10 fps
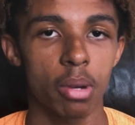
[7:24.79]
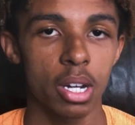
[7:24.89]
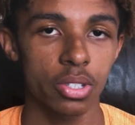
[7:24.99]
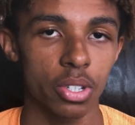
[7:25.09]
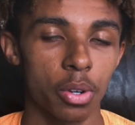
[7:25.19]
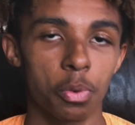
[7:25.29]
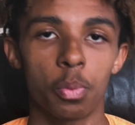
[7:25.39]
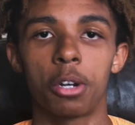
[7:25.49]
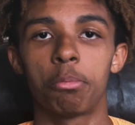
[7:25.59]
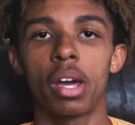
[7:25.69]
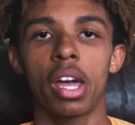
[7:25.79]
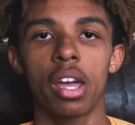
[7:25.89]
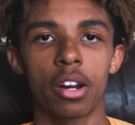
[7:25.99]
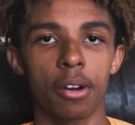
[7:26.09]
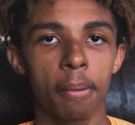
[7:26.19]
miles on one
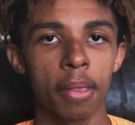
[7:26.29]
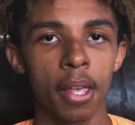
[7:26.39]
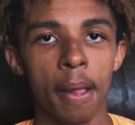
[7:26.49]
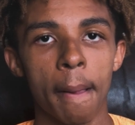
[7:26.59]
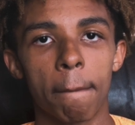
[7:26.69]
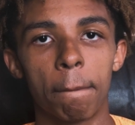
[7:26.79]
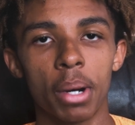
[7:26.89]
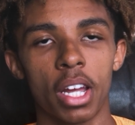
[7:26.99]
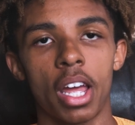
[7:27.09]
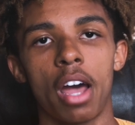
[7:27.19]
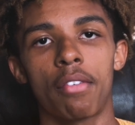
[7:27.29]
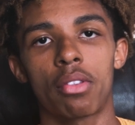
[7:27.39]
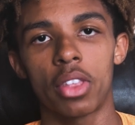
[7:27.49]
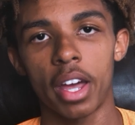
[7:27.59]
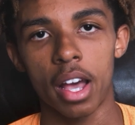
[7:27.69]
pair. But
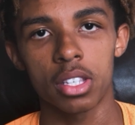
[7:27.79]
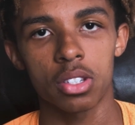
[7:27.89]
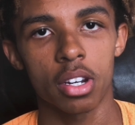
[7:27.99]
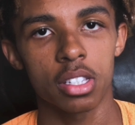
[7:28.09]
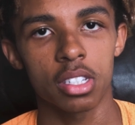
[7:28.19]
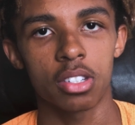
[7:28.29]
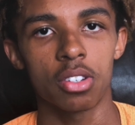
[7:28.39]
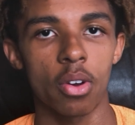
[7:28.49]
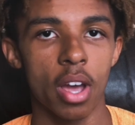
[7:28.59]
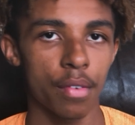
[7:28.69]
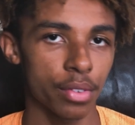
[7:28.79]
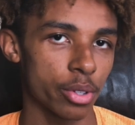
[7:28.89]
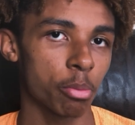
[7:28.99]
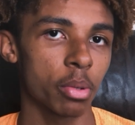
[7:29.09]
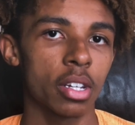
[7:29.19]
after that, I started to, you know, have a
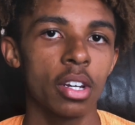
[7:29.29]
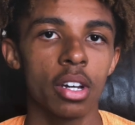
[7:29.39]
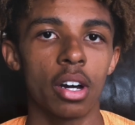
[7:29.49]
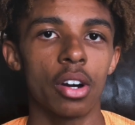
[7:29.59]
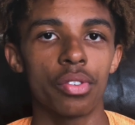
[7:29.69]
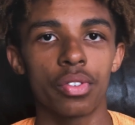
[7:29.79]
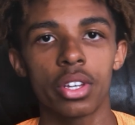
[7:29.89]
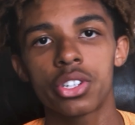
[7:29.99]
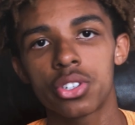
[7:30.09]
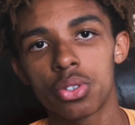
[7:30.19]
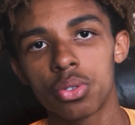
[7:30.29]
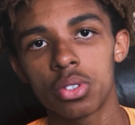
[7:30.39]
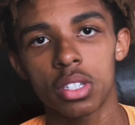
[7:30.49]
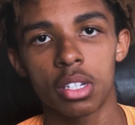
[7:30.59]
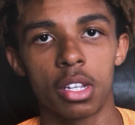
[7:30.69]
little bit of
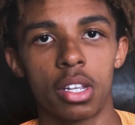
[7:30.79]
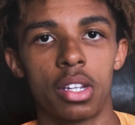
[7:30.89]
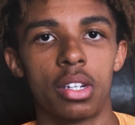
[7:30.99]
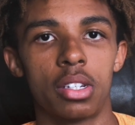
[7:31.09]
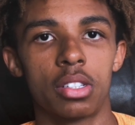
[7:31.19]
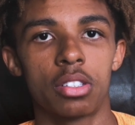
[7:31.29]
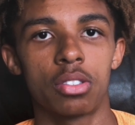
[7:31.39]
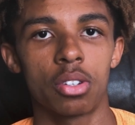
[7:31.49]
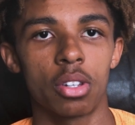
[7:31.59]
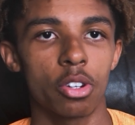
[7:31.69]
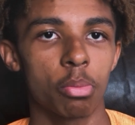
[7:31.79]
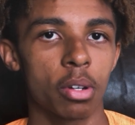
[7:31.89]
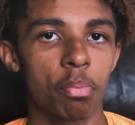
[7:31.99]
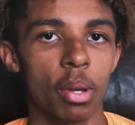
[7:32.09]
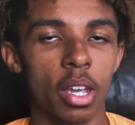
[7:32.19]
issues and, you know, a little bit
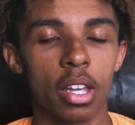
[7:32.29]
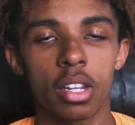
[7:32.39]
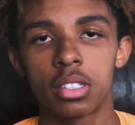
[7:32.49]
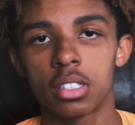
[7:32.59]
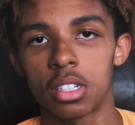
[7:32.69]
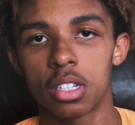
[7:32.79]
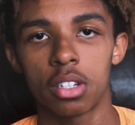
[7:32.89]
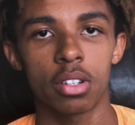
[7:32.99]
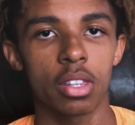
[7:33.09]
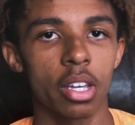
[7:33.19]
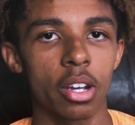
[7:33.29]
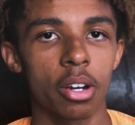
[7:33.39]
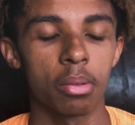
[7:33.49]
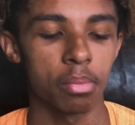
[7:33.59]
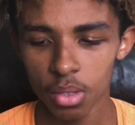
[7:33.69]
of pains and here and
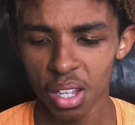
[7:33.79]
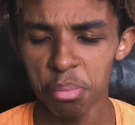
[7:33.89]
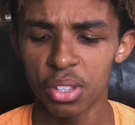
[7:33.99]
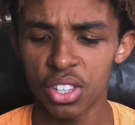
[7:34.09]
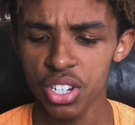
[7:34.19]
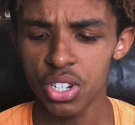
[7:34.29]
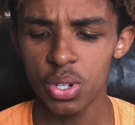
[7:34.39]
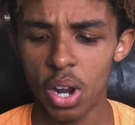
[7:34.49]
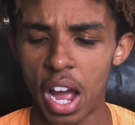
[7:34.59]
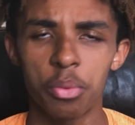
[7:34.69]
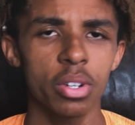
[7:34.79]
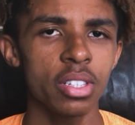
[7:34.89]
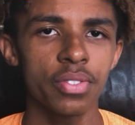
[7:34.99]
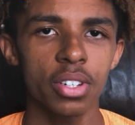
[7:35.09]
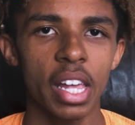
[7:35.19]
there. But this shoe, I
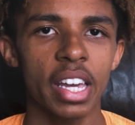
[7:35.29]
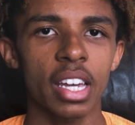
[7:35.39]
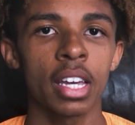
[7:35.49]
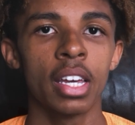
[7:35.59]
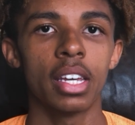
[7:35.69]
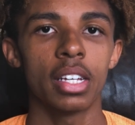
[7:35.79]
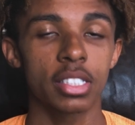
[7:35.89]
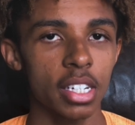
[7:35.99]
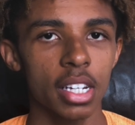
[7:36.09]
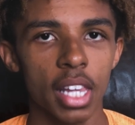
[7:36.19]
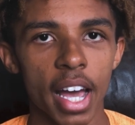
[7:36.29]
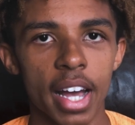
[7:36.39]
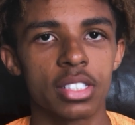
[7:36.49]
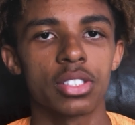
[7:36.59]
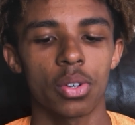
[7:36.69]
really feel like it's gonna
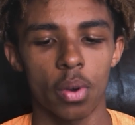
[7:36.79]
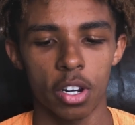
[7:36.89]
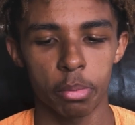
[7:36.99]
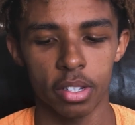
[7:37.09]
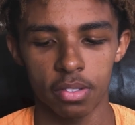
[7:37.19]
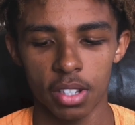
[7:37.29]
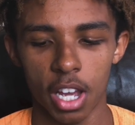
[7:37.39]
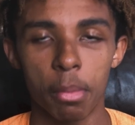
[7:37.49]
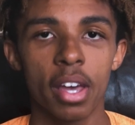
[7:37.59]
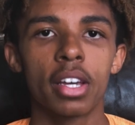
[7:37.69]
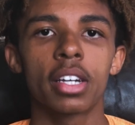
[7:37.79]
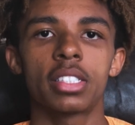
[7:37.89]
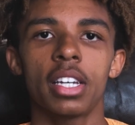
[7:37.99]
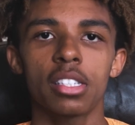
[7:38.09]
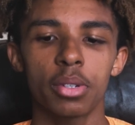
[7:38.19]
last quite a bit of time. Because
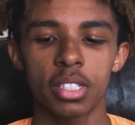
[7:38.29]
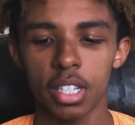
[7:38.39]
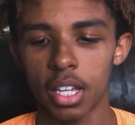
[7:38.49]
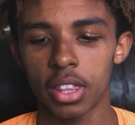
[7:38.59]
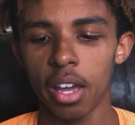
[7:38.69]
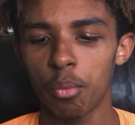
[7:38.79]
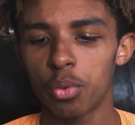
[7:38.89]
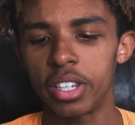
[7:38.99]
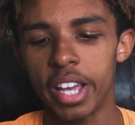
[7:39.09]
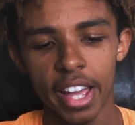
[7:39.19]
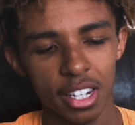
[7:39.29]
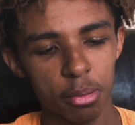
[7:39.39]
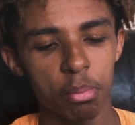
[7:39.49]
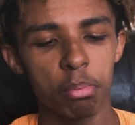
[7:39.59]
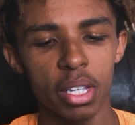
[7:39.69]
as I was saying, that React
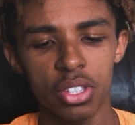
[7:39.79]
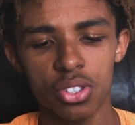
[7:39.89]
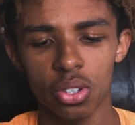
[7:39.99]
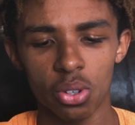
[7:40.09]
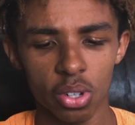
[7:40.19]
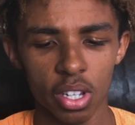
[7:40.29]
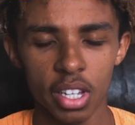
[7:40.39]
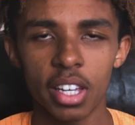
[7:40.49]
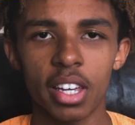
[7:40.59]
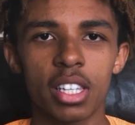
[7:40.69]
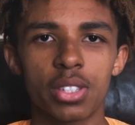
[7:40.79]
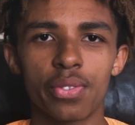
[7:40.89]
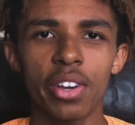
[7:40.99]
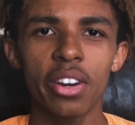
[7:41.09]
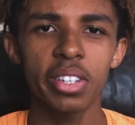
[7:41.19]
midsole, it's
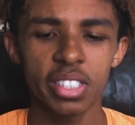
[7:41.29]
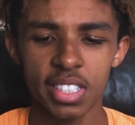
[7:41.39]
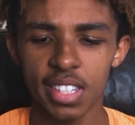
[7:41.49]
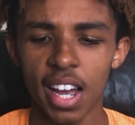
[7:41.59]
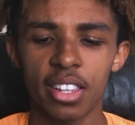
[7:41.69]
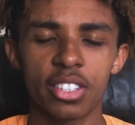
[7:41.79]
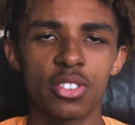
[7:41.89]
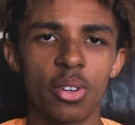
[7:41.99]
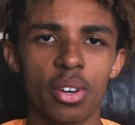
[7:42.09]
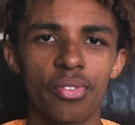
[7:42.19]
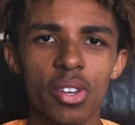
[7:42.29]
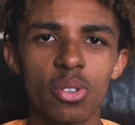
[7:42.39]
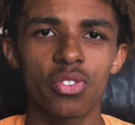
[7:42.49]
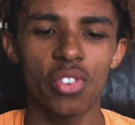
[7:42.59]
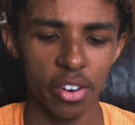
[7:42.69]
very solid, you know, it
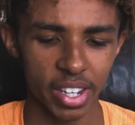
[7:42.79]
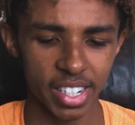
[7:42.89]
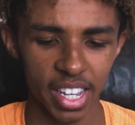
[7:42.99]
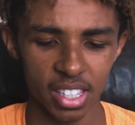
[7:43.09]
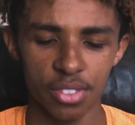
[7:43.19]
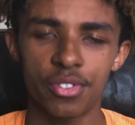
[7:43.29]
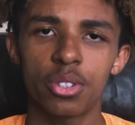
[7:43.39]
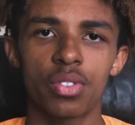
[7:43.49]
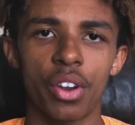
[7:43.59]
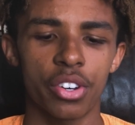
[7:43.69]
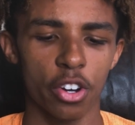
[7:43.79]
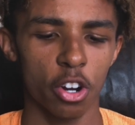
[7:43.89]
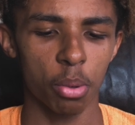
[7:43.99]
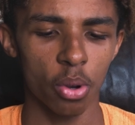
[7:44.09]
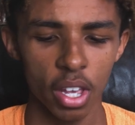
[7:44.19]
feels very dense, it feels very
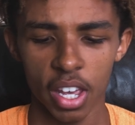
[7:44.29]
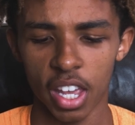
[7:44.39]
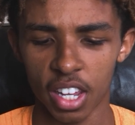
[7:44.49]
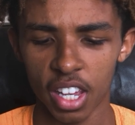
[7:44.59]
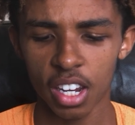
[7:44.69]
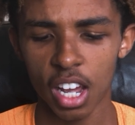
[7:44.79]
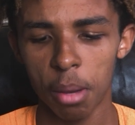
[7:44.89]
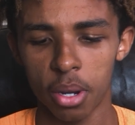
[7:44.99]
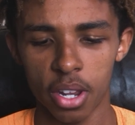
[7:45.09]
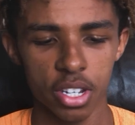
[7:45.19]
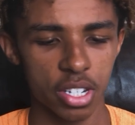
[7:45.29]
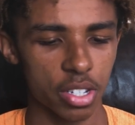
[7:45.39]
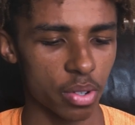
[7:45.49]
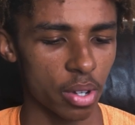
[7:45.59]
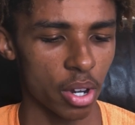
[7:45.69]
durable. And in
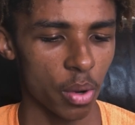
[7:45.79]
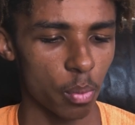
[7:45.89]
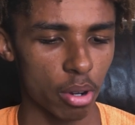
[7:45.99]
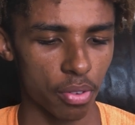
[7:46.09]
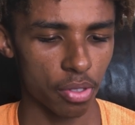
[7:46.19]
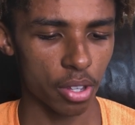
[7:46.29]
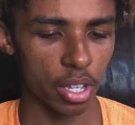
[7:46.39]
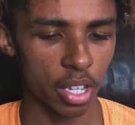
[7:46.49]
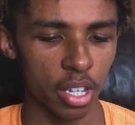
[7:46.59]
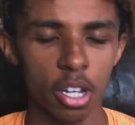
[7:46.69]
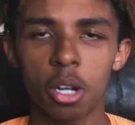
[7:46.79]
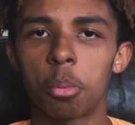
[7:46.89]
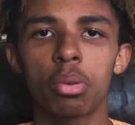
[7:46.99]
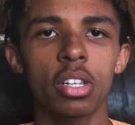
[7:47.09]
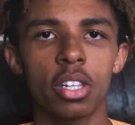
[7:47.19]
combination with the
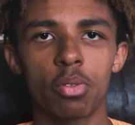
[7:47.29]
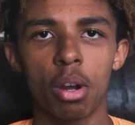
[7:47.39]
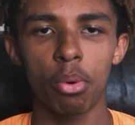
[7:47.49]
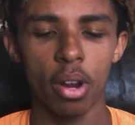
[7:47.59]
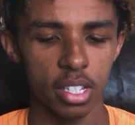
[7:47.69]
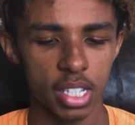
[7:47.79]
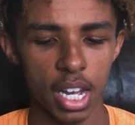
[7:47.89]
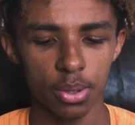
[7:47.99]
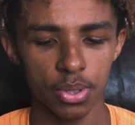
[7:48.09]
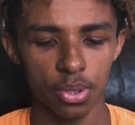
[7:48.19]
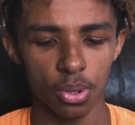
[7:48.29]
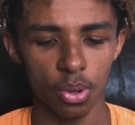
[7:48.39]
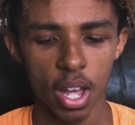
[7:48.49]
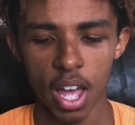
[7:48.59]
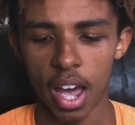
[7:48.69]
completely rubberized outsole,